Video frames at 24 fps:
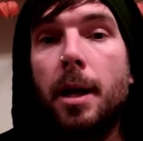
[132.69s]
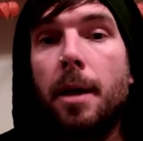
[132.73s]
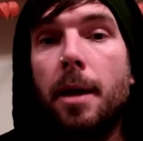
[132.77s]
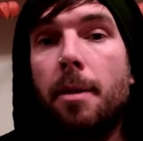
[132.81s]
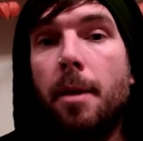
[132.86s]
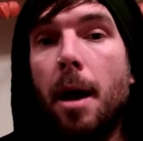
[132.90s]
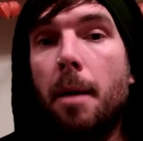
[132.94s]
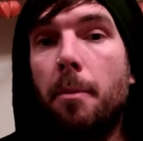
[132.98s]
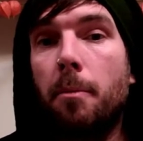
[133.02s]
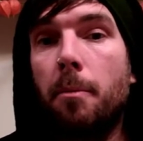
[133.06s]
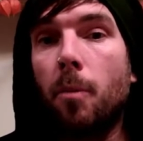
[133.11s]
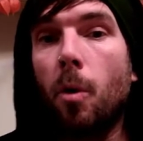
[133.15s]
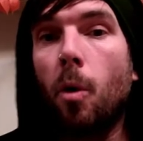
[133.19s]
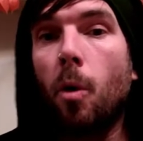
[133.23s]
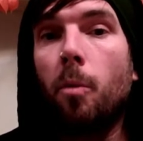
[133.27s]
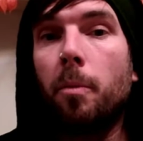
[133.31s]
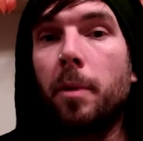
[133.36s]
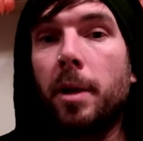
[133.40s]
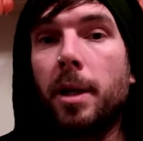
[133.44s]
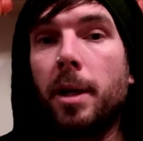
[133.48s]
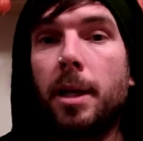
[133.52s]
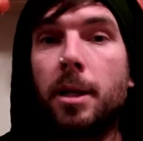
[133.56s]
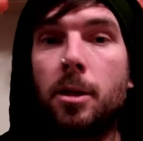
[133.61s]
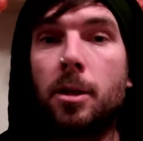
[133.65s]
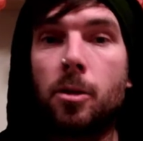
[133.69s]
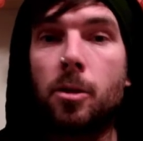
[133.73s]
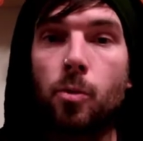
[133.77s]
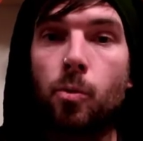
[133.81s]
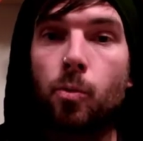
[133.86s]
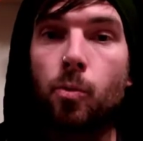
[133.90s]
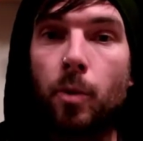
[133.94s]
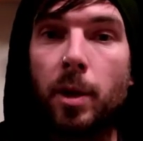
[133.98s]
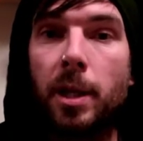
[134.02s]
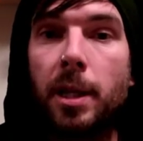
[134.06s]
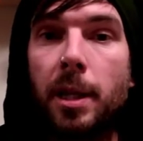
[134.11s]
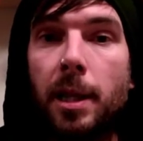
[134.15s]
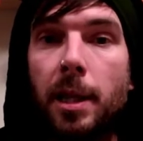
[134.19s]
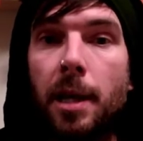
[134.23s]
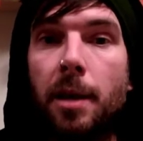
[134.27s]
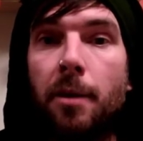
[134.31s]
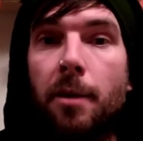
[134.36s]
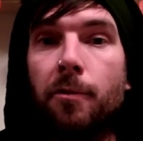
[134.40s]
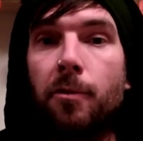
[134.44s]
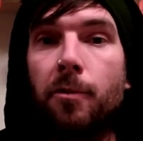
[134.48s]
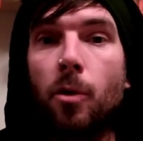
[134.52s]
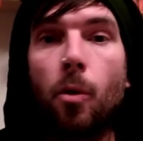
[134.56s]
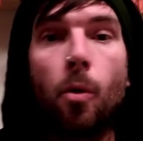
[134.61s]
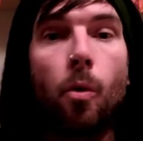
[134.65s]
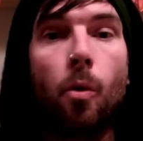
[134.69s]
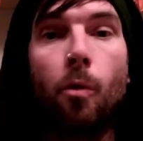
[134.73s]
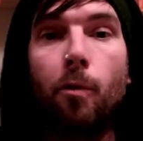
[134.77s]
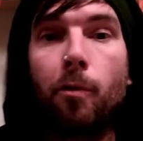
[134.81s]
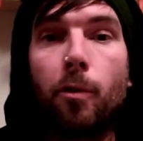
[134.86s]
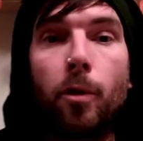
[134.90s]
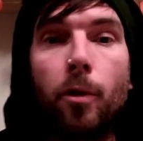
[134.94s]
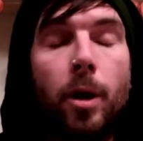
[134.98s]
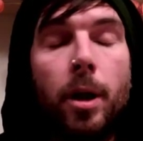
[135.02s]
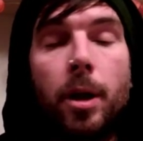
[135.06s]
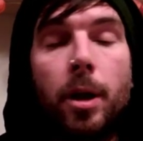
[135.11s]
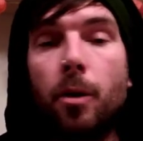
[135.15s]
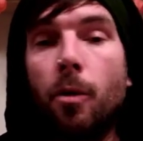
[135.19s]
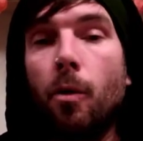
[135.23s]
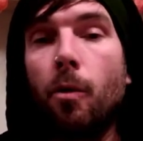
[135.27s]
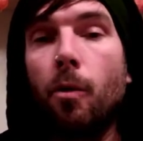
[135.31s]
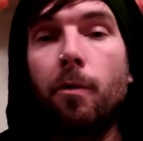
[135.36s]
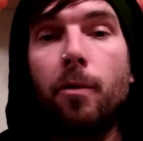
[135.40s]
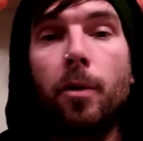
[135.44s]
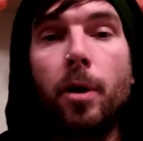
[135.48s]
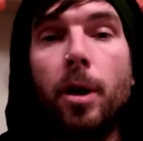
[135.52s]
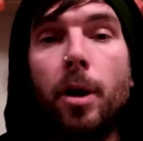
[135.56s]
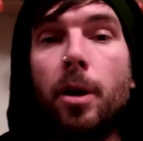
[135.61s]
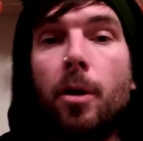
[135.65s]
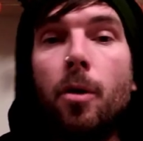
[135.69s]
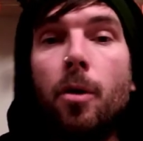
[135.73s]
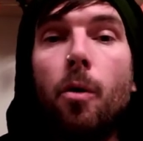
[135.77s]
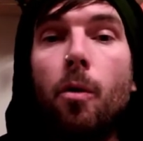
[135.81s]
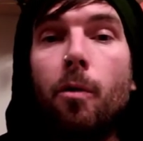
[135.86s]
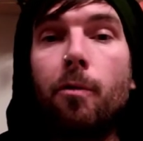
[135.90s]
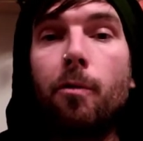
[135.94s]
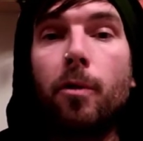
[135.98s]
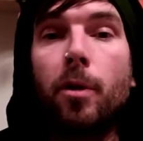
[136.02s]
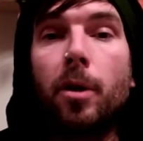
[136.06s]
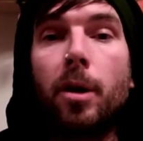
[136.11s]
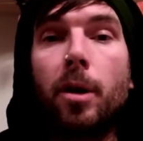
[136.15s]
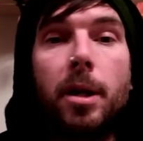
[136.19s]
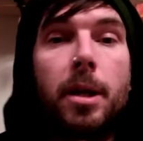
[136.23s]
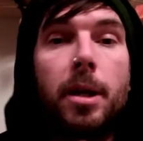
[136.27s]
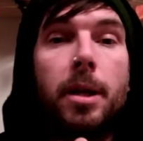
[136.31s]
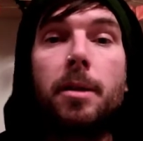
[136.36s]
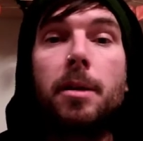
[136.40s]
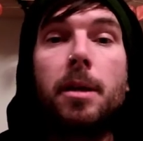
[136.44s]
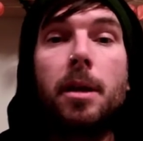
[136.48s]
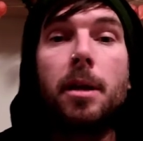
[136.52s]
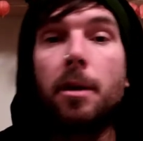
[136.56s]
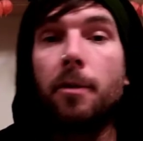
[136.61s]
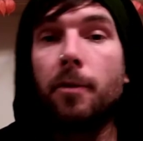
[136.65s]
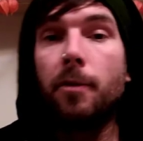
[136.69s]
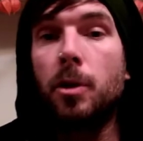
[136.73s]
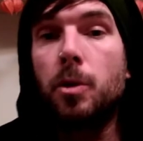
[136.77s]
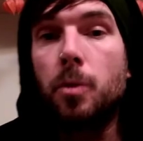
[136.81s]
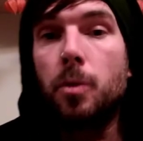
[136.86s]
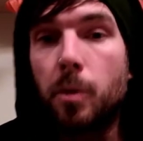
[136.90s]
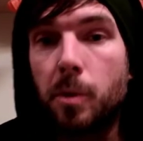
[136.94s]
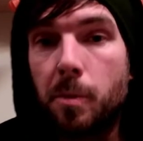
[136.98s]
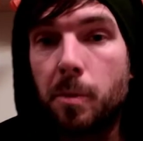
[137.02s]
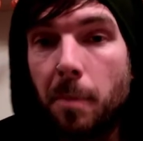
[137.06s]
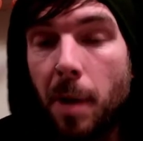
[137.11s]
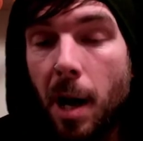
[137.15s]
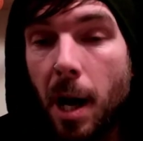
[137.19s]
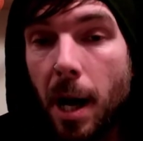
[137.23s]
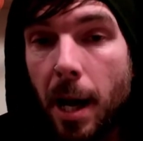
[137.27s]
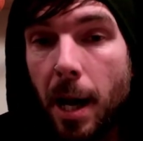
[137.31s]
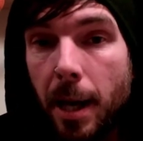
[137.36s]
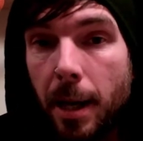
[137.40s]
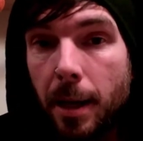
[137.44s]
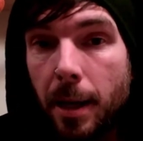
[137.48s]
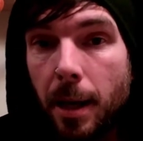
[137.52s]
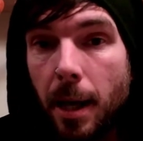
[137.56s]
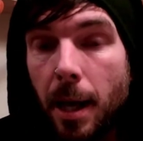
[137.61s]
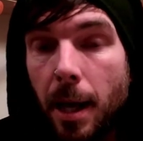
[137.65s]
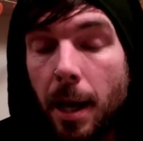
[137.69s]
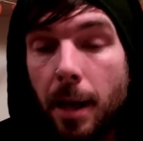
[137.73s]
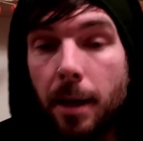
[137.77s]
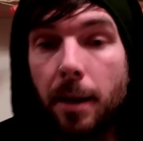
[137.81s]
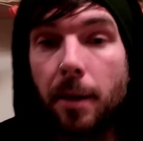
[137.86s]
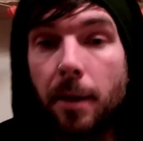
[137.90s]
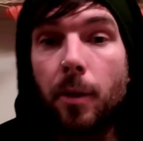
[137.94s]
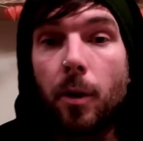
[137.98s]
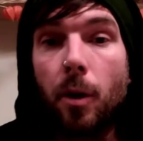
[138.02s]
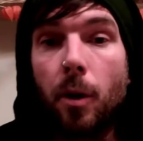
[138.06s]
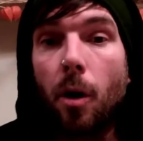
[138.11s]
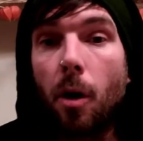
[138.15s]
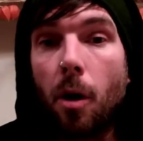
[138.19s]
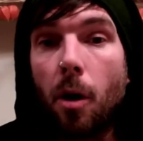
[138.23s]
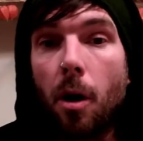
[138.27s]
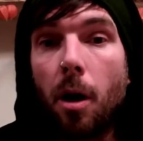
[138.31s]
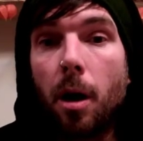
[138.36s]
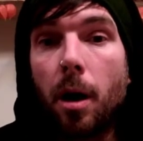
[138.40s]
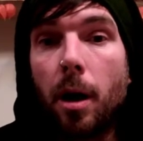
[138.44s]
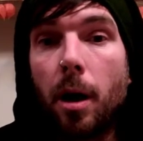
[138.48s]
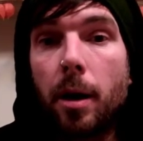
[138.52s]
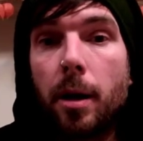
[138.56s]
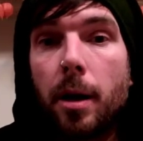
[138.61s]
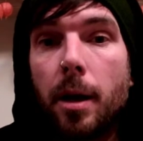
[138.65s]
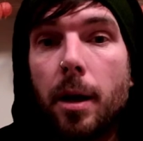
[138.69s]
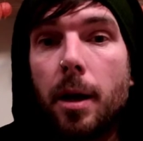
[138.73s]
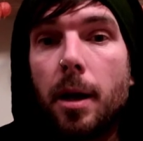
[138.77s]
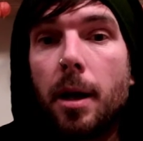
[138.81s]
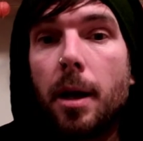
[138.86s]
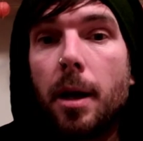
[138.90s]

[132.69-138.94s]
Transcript: That moment is relived over and over and over in the individual's mind and in their heart.